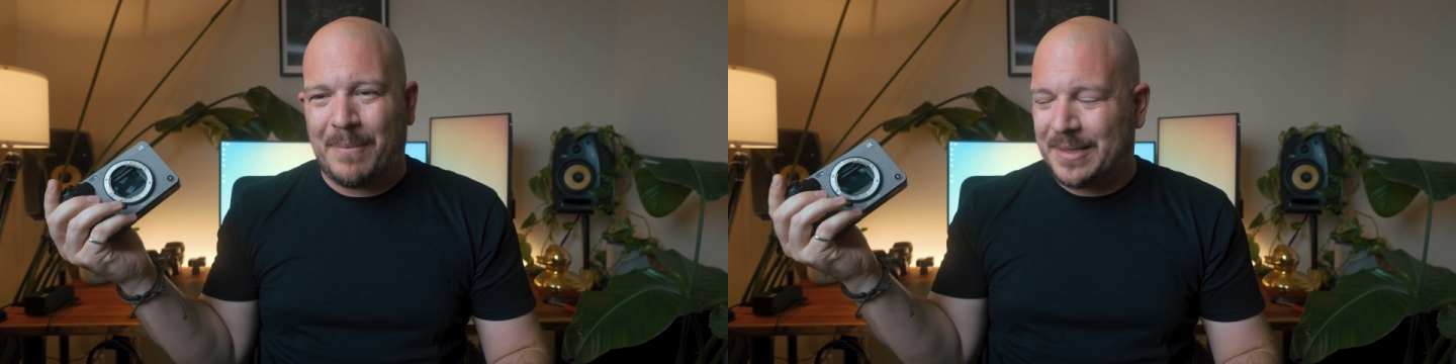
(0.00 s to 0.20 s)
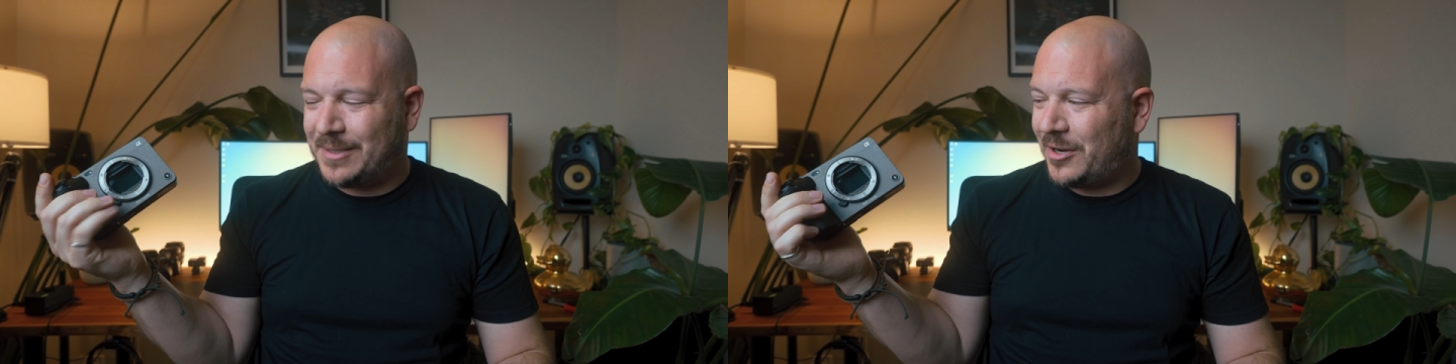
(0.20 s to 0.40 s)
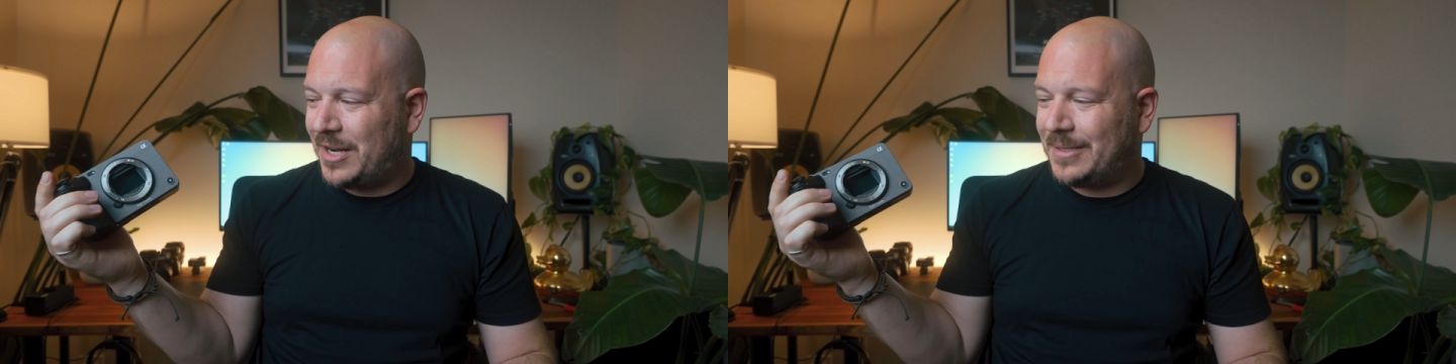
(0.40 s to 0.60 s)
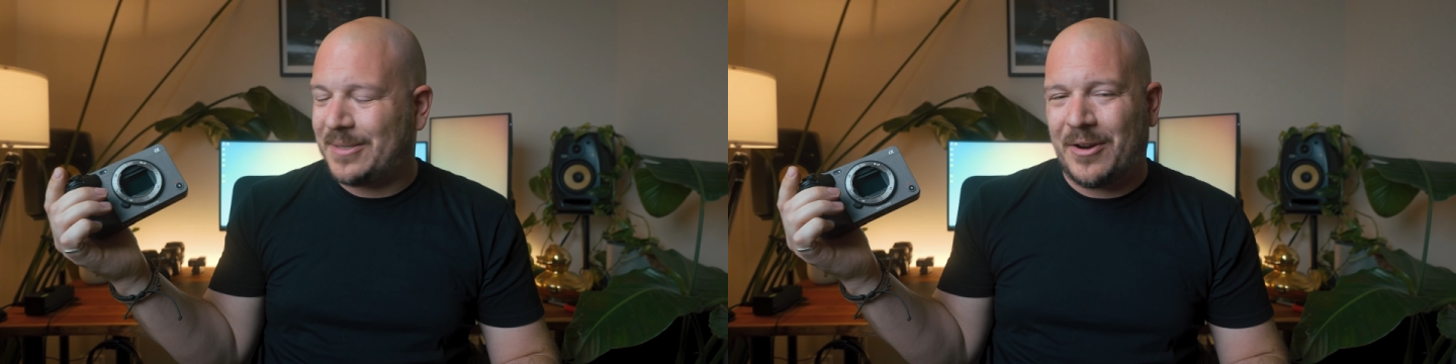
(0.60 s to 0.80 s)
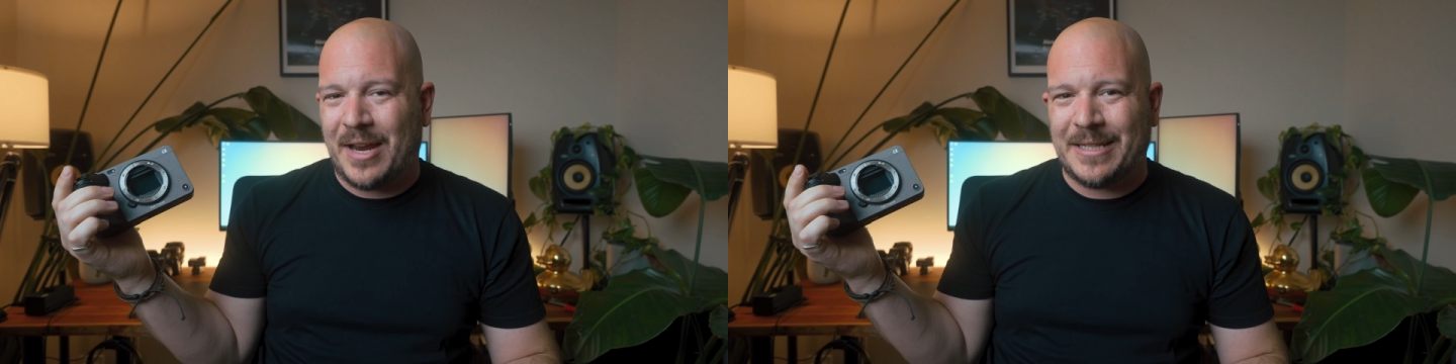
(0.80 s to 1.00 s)
by Sony.
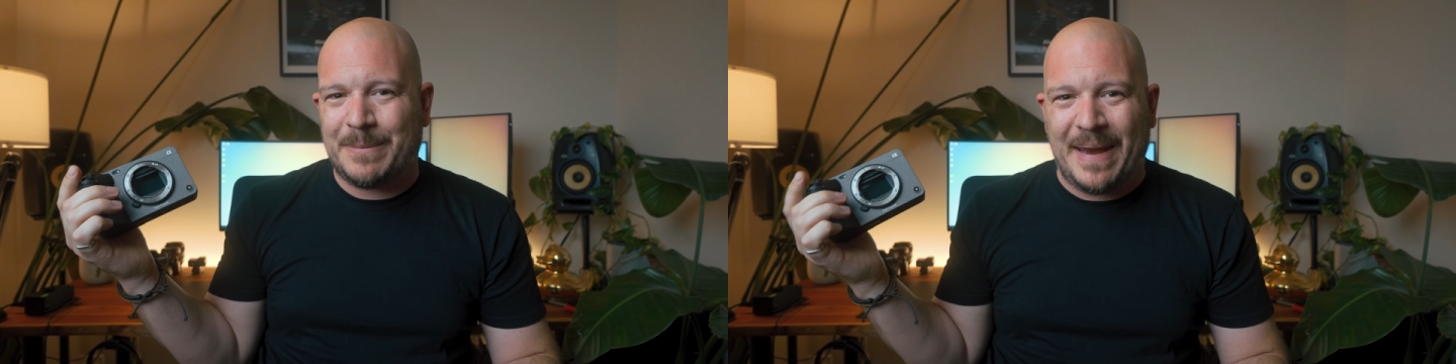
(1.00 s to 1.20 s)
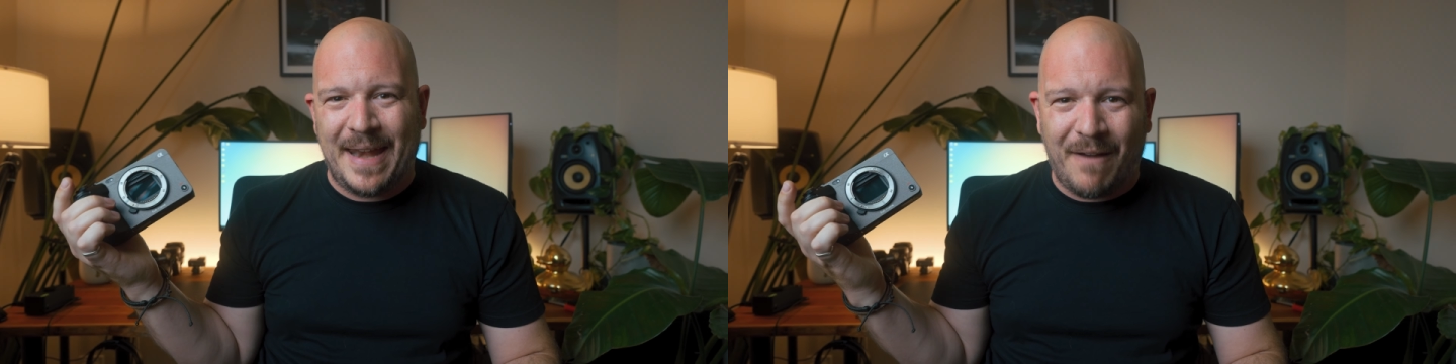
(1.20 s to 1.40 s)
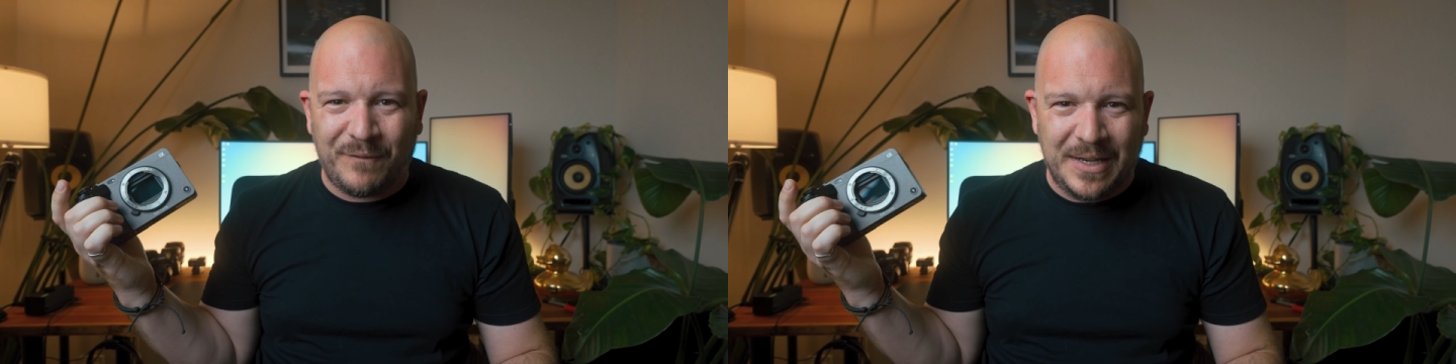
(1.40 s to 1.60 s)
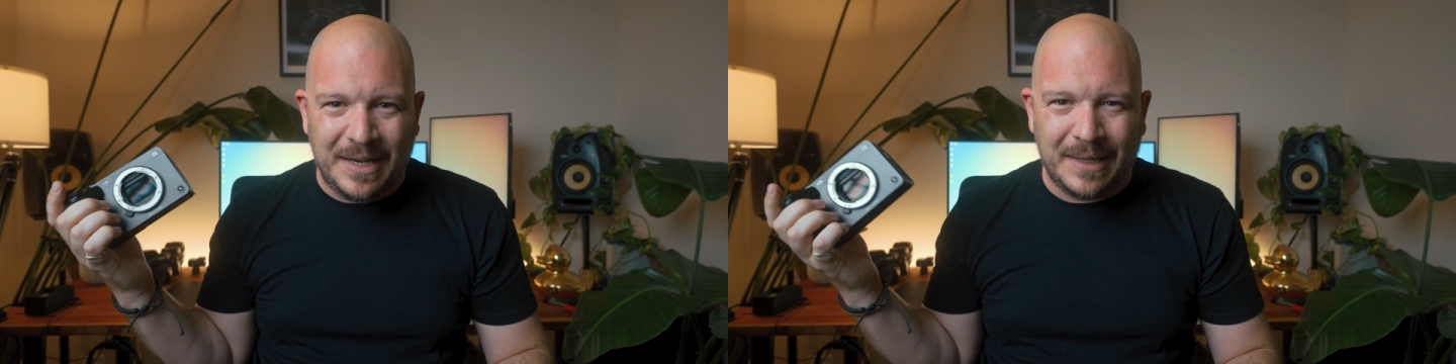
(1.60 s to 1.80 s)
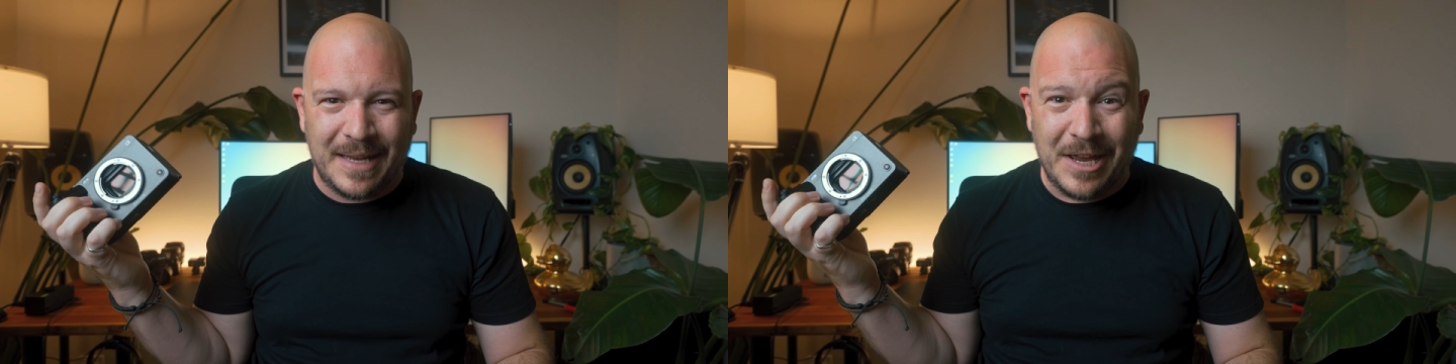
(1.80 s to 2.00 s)
So it's been out for
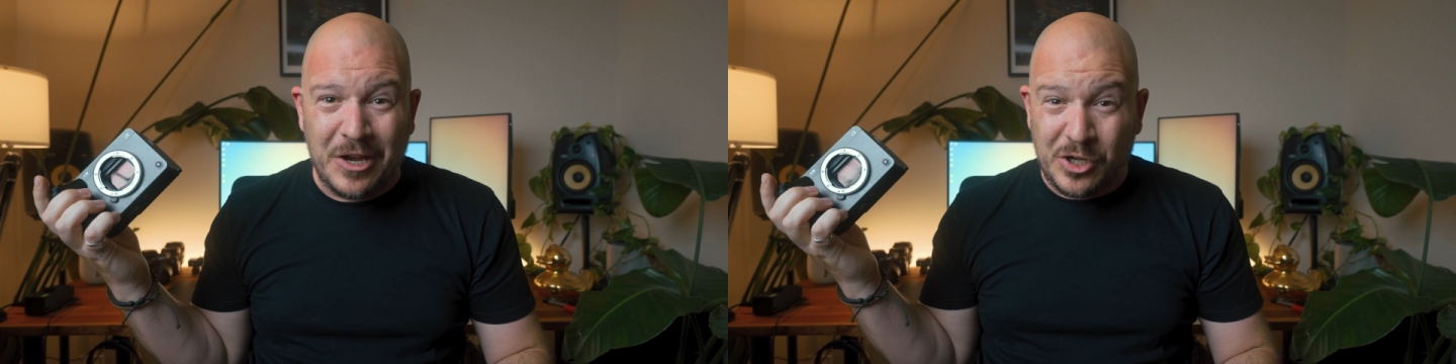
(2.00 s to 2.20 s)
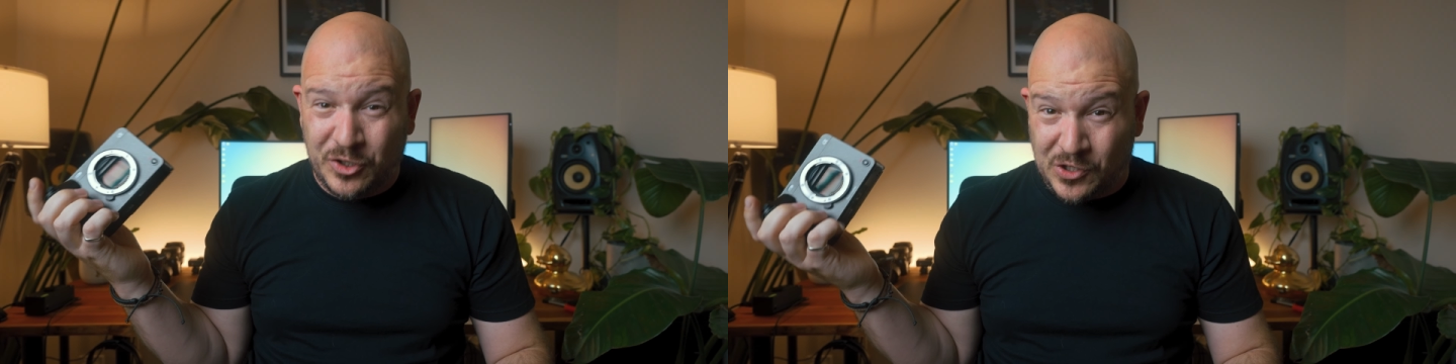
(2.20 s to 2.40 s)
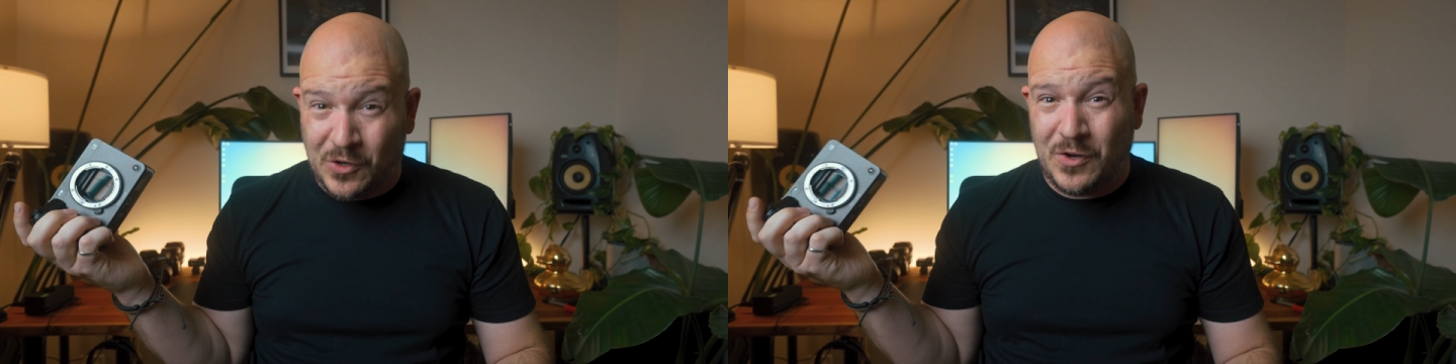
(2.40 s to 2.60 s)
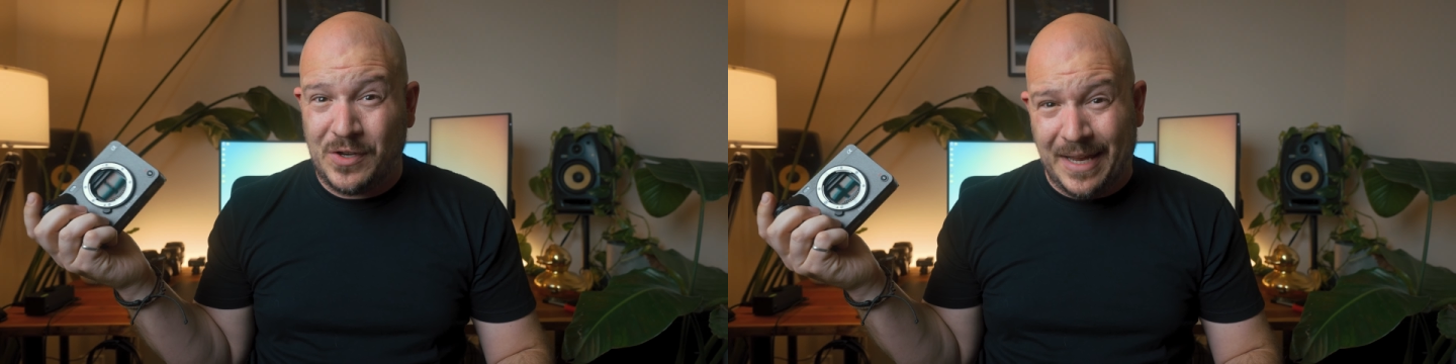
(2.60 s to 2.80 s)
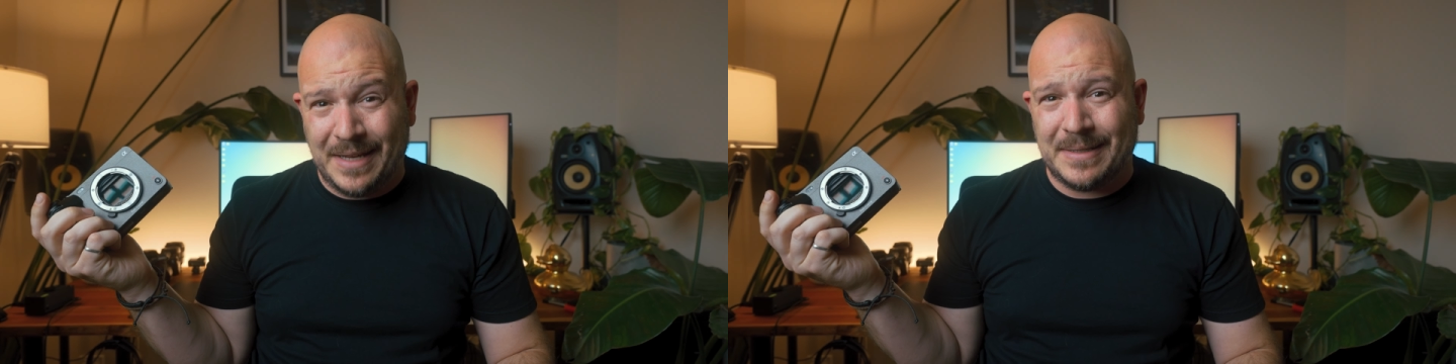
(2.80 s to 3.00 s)
nearly 2
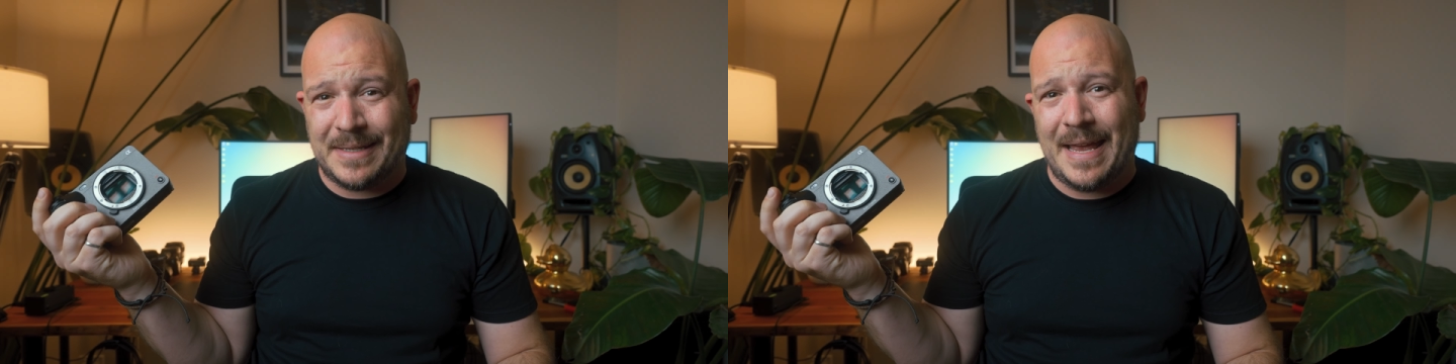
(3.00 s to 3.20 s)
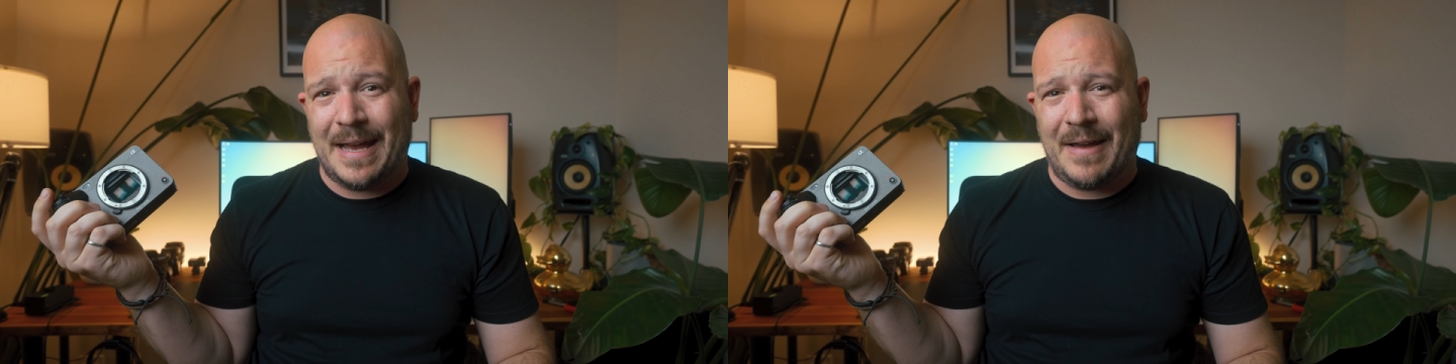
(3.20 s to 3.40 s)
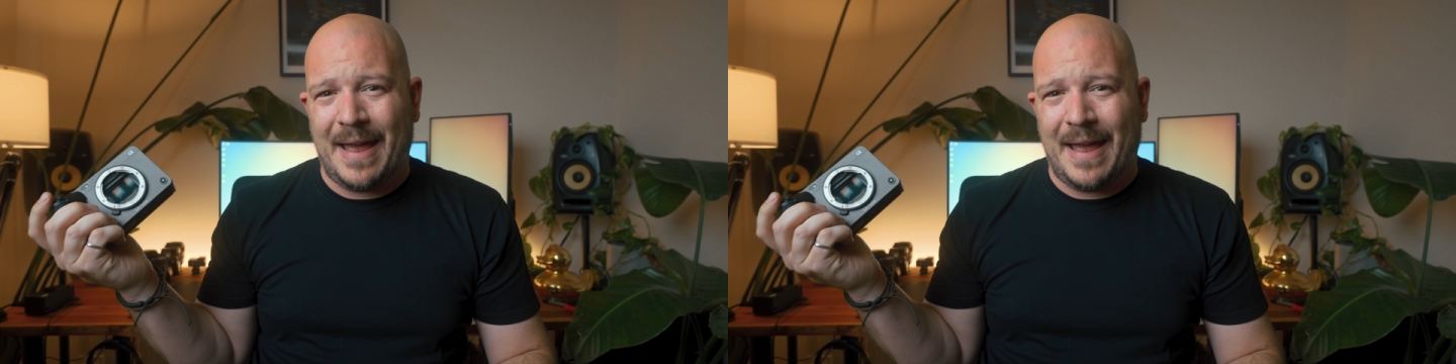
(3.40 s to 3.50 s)
years now.